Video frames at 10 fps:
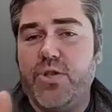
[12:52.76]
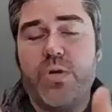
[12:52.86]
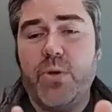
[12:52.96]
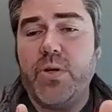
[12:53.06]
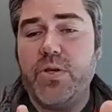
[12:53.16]

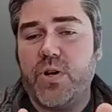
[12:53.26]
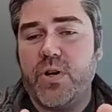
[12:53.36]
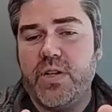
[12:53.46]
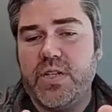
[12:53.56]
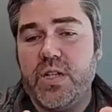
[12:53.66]
two communities
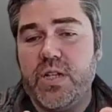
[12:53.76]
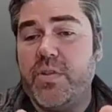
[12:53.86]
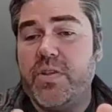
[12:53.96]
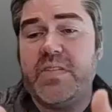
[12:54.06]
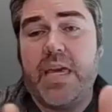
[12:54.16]
are dealing
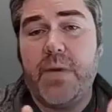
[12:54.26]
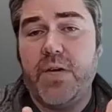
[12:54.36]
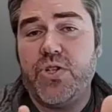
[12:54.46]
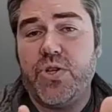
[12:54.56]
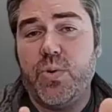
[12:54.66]
with the same
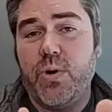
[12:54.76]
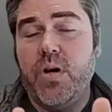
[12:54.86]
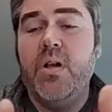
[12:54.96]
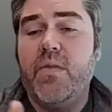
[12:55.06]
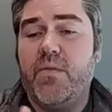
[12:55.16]
issue
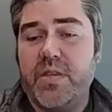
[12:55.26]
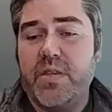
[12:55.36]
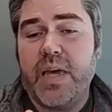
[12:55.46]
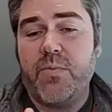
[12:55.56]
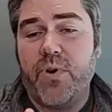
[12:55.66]
for the
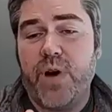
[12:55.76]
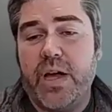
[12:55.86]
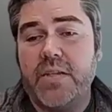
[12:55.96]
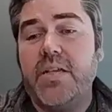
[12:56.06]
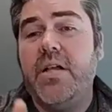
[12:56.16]
same
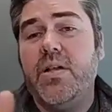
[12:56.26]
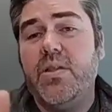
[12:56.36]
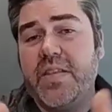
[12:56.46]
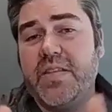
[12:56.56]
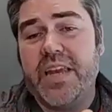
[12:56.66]
grant.
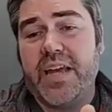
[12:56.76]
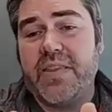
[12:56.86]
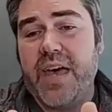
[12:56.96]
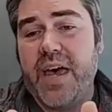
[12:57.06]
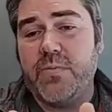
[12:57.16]
Let's
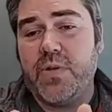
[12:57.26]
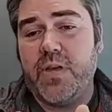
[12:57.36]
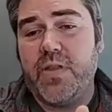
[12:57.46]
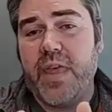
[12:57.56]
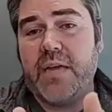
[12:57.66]
connect them
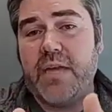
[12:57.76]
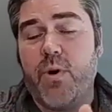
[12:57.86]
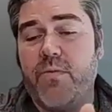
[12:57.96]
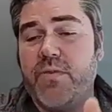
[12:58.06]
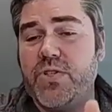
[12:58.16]
so that they can
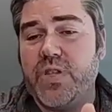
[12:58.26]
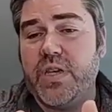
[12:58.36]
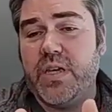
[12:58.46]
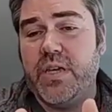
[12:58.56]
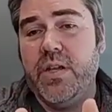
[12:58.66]
more
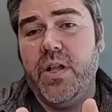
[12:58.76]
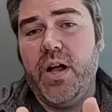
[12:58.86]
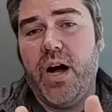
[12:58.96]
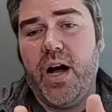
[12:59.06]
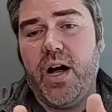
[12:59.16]
efficiently
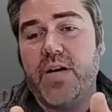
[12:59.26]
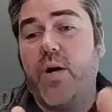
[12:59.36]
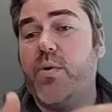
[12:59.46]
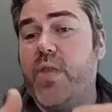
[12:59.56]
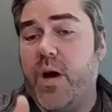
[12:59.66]

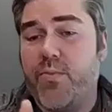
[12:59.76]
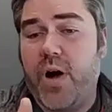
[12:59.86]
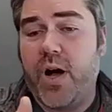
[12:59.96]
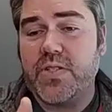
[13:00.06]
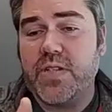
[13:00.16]
talk with their
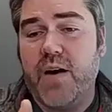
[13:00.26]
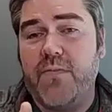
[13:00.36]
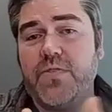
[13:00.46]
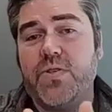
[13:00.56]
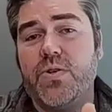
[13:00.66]
project
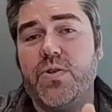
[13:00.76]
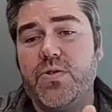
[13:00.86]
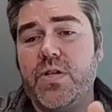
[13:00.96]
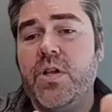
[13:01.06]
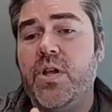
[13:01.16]

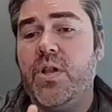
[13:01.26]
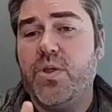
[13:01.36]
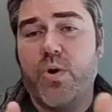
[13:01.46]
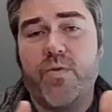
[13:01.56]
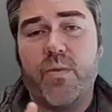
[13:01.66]
officers,
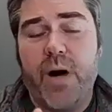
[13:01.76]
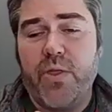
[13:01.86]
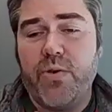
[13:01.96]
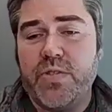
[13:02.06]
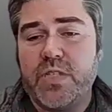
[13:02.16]
learn from
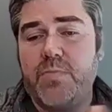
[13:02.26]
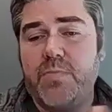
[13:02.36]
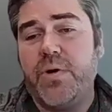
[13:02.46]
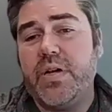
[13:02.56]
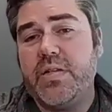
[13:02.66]
others'
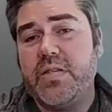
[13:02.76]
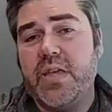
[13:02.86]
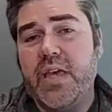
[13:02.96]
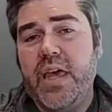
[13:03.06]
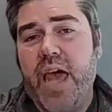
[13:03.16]

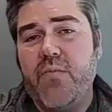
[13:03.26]
experience,